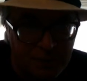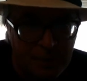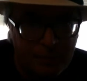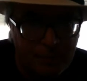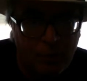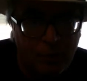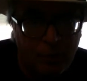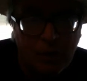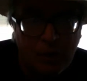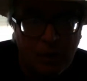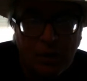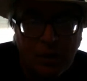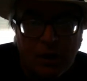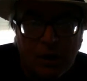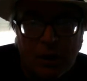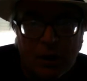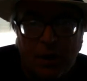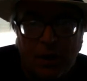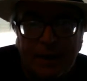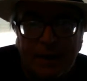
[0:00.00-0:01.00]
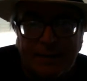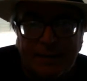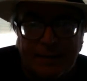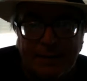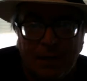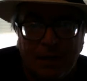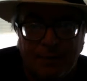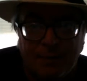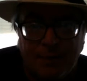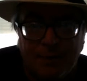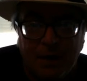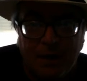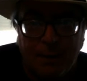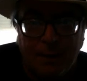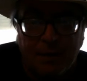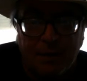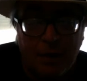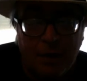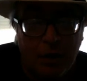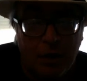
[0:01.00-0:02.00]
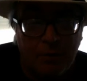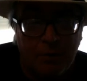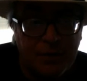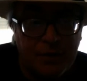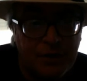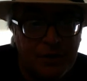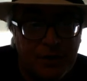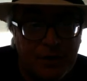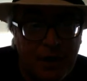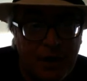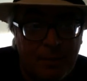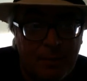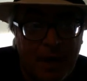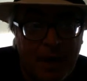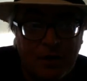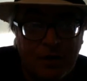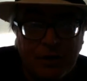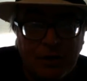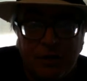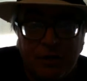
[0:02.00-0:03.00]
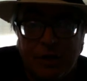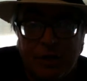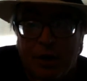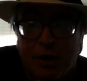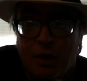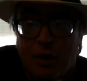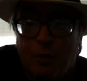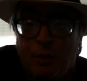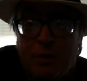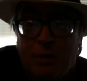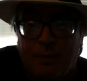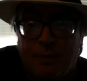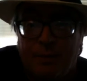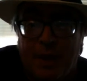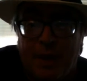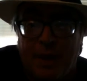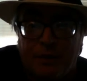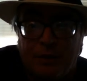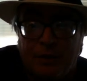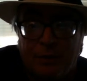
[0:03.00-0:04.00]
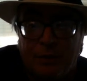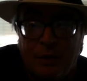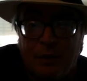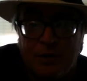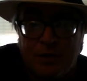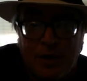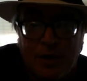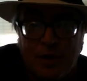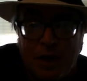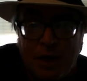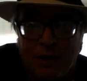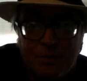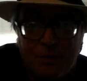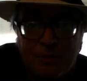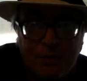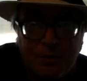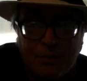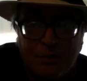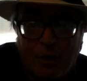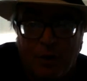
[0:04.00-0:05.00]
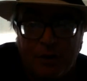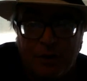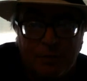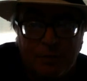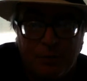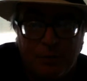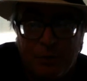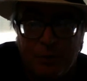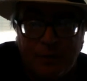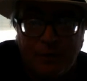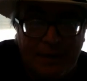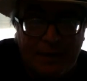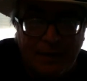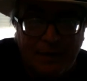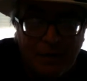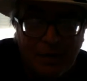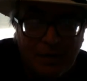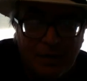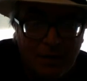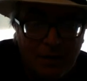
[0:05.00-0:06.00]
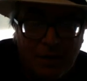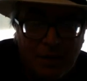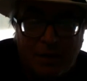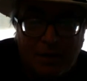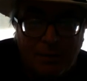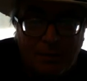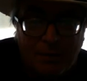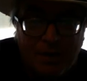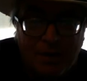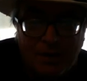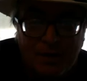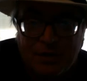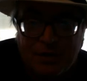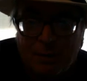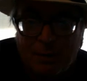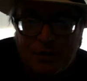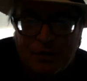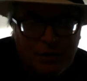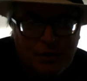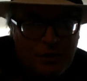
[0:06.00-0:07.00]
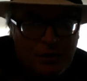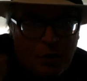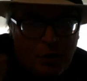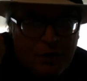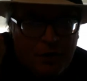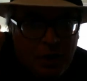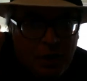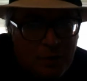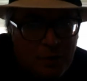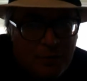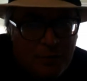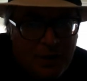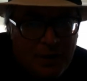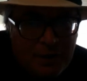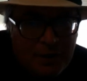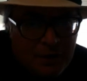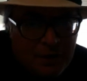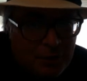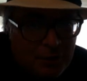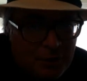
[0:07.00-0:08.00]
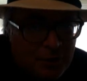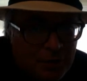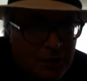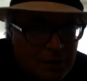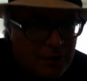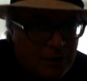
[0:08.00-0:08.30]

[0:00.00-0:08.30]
people uh, ended up becoming homeless and some actually went back to old asylums and tried to move in uh, because that was the only home they knew.